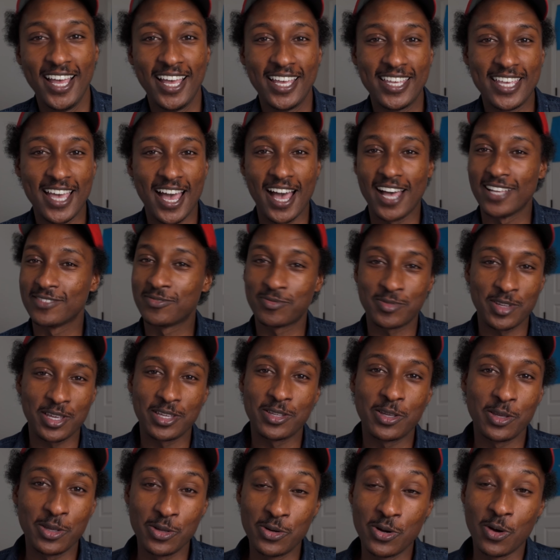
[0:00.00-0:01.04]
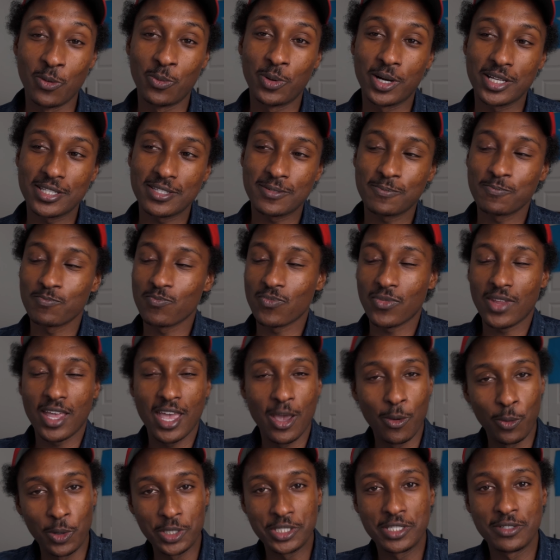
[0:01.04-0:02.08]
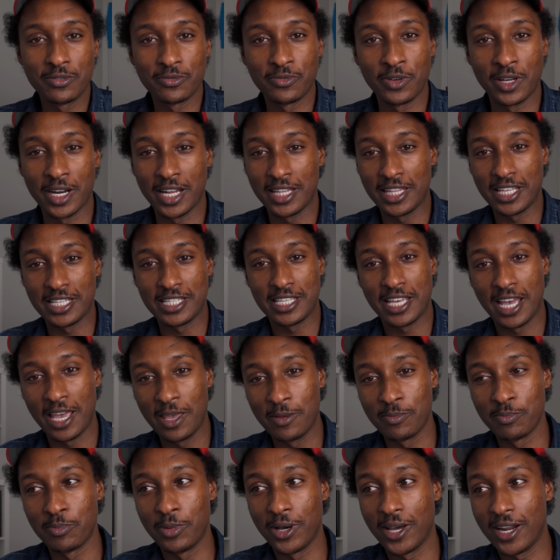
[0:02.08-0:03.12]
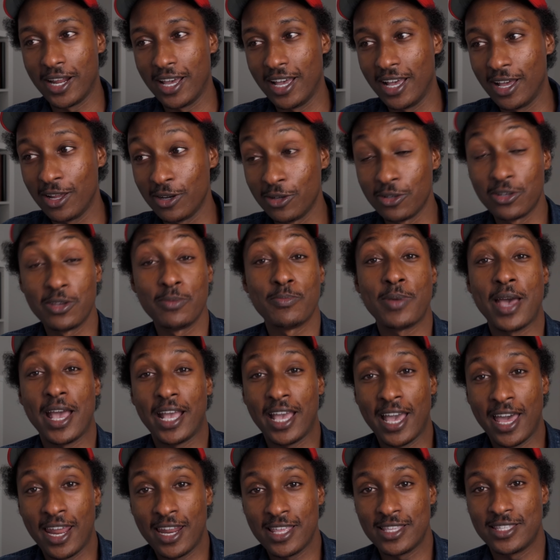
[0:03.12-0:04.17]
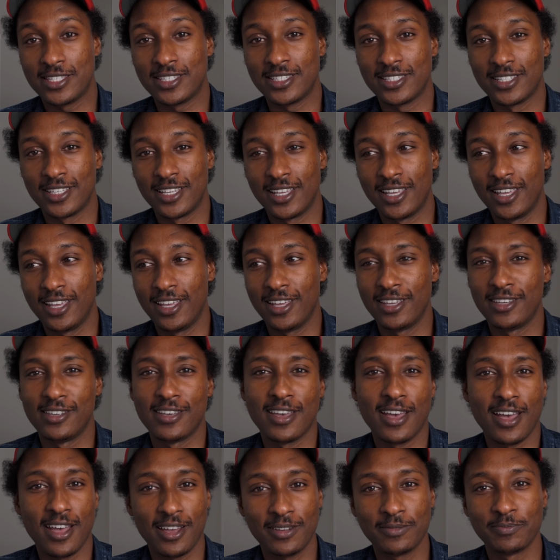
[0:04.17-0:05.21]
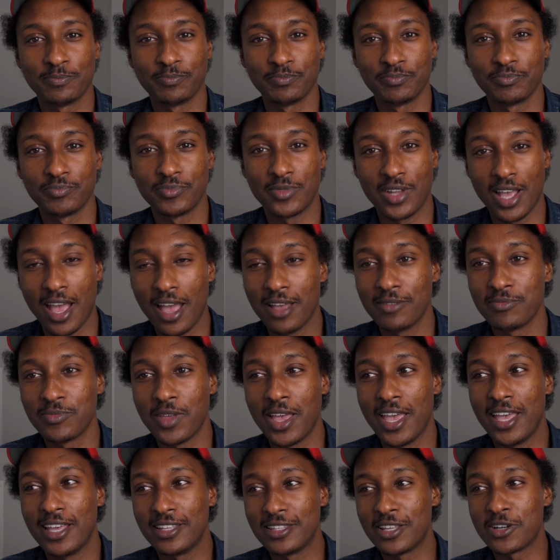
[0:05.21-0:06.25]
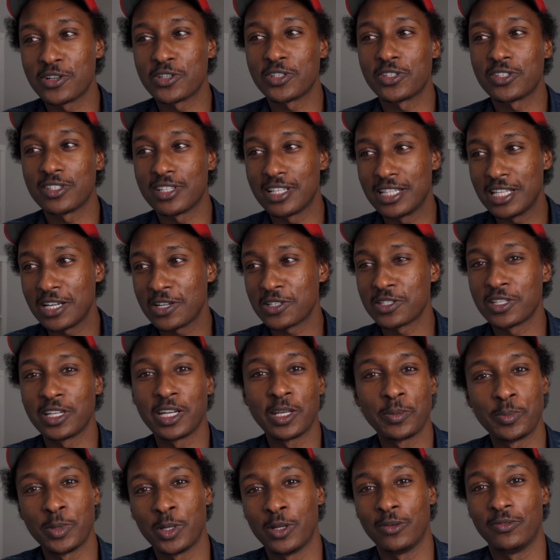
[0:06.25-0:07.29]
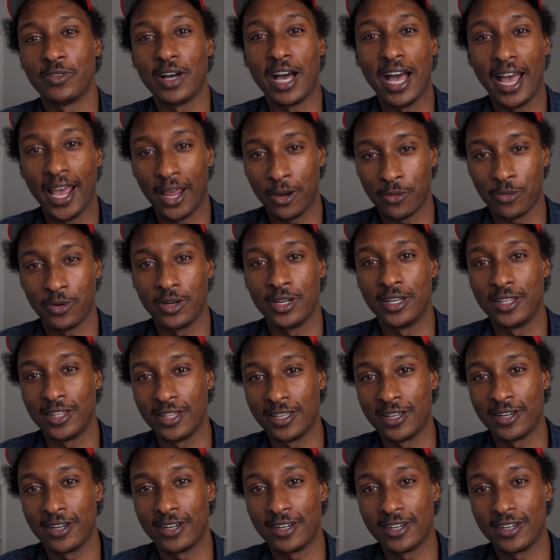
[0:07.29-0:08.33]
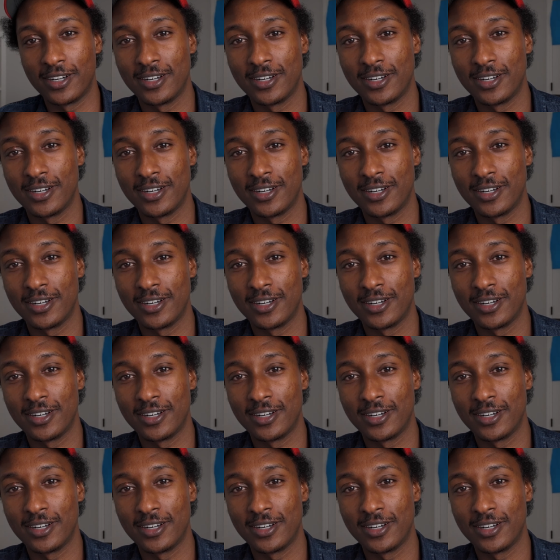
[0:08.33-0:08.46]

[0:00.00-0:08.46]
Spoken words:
Yeah, you know what? It wasn't fun at the time, but looking back at it, yeah, there's a little bit of irony there.